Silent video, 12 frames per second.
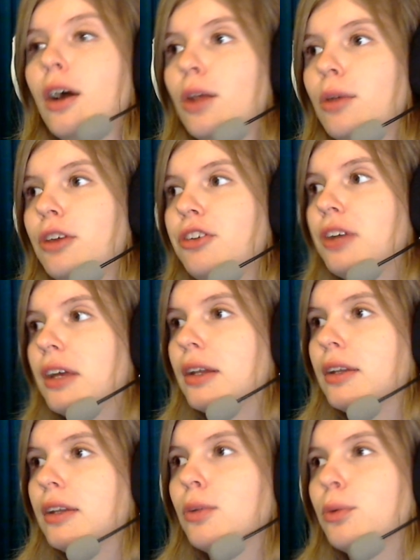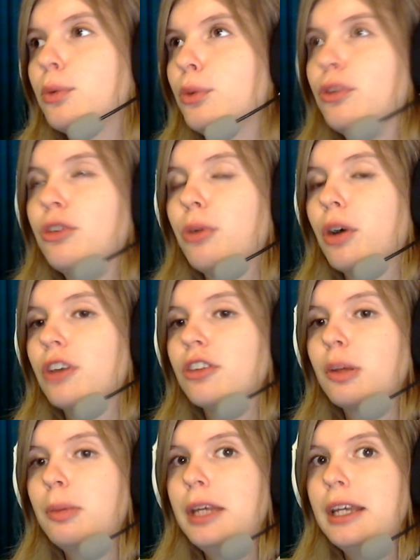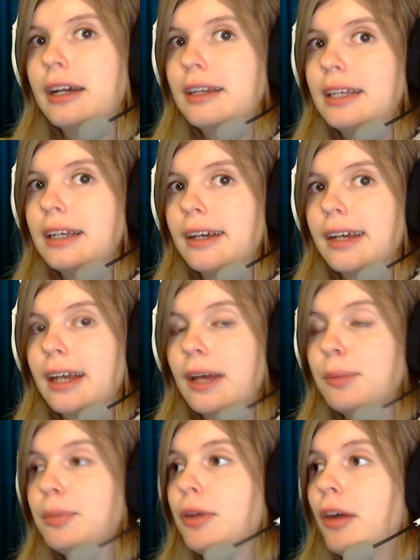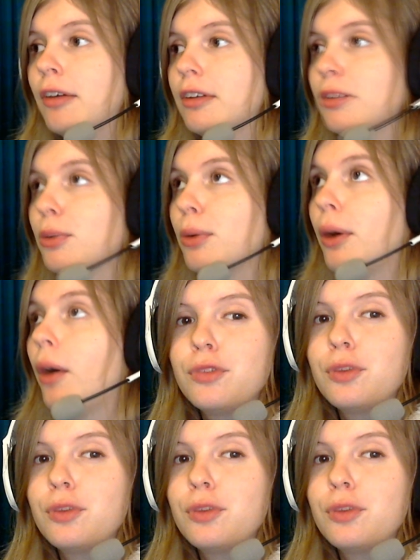Otherwise, you can also ask me. I think I can help you out as well.